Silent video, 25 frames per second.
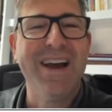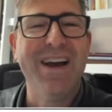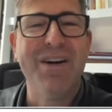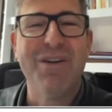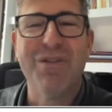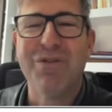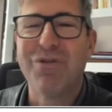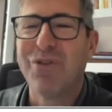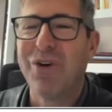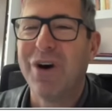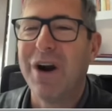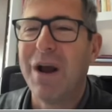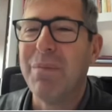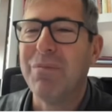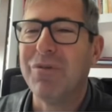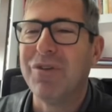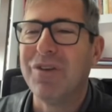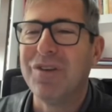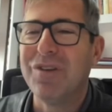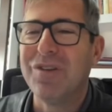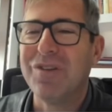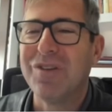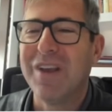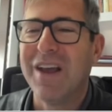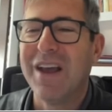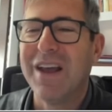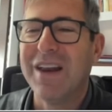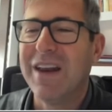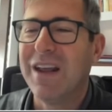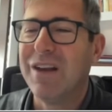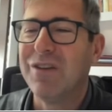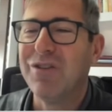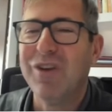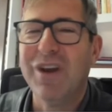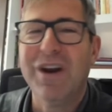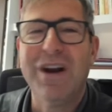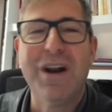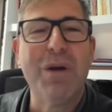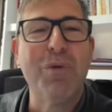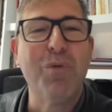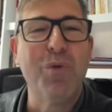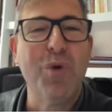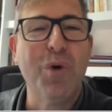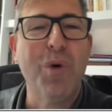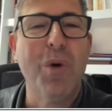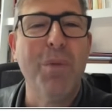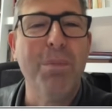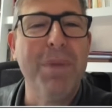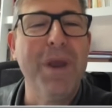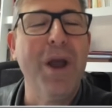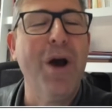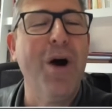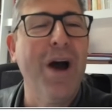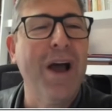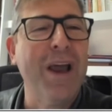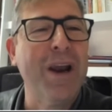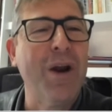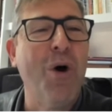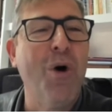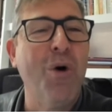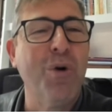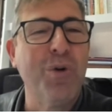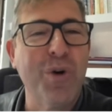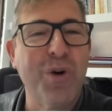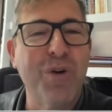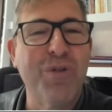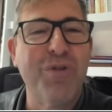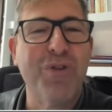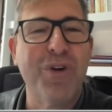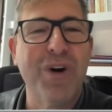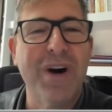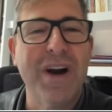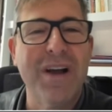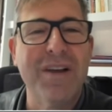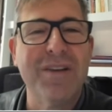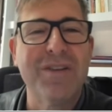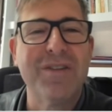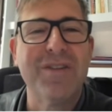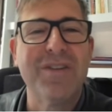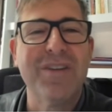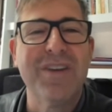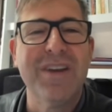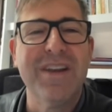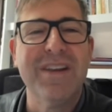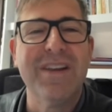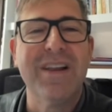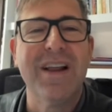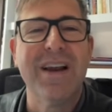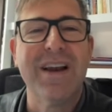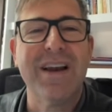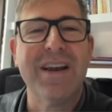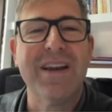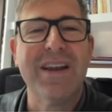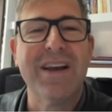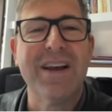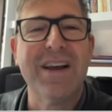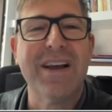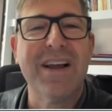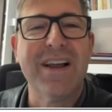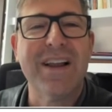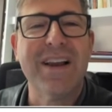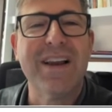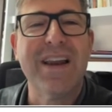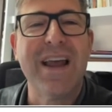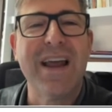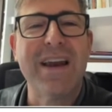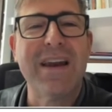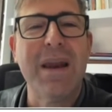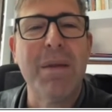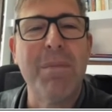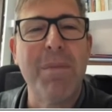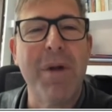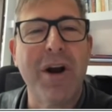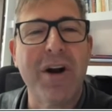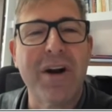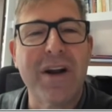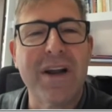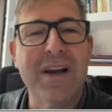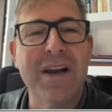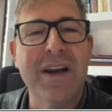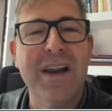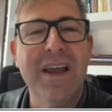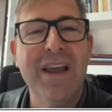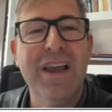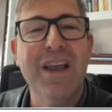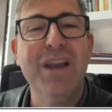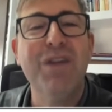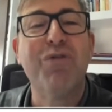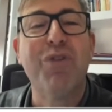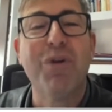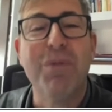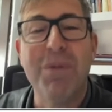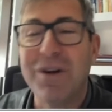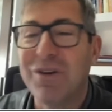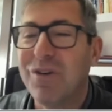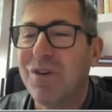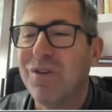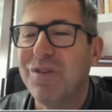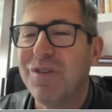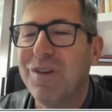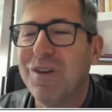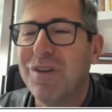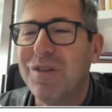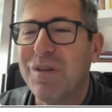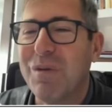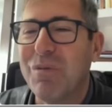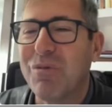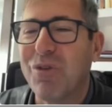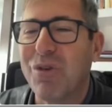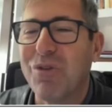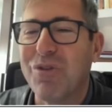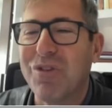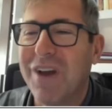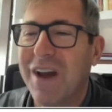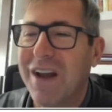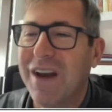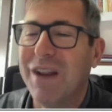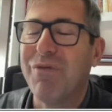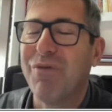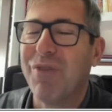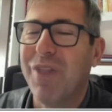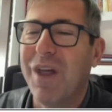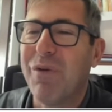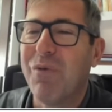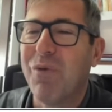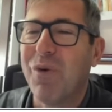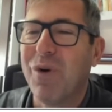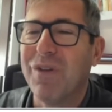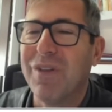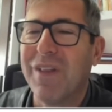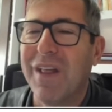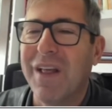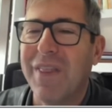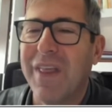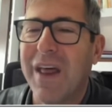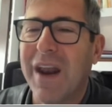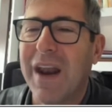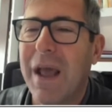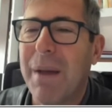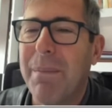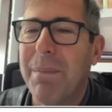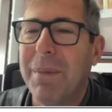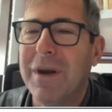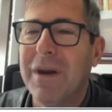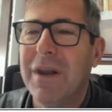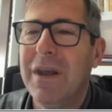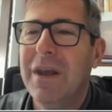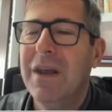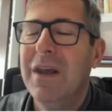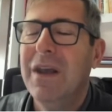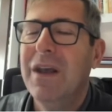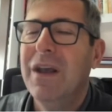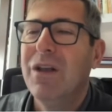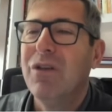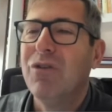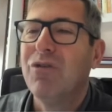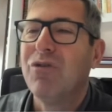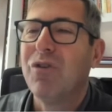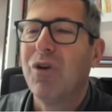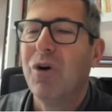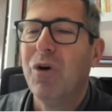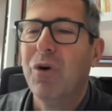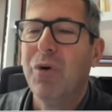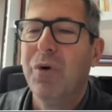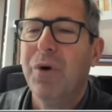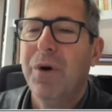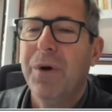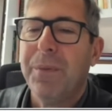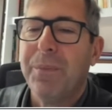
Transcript: for AMCIS next year, and it would be an honor for us in the Latin American Information System Society if that happened. So